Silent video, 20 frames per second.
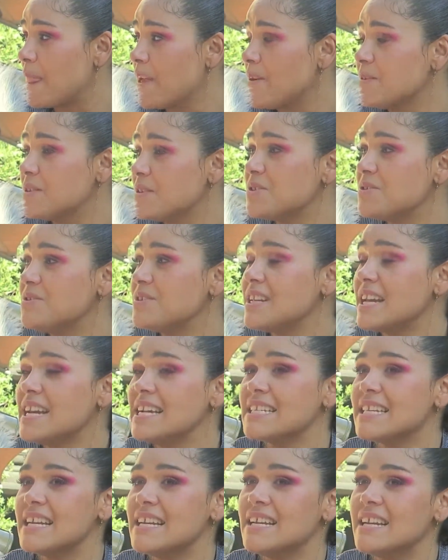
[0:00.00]
It was 2
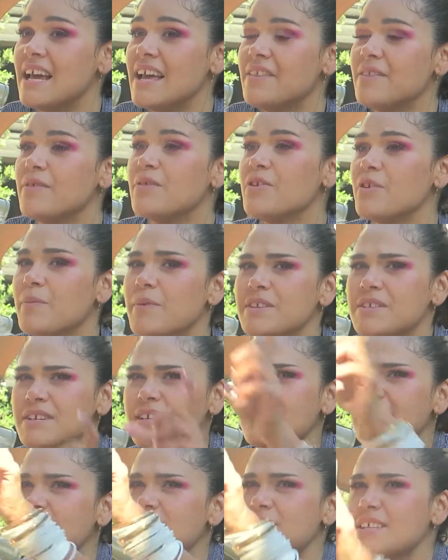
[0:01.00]
takes, and there was
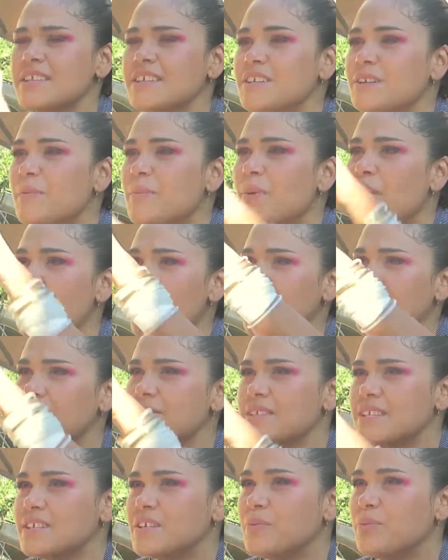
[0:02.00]
a little part, there
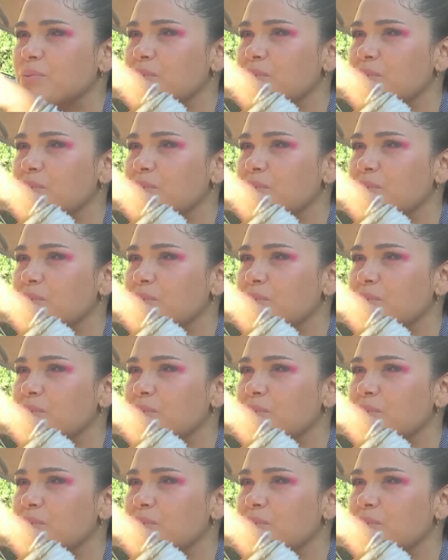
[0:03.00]
was a little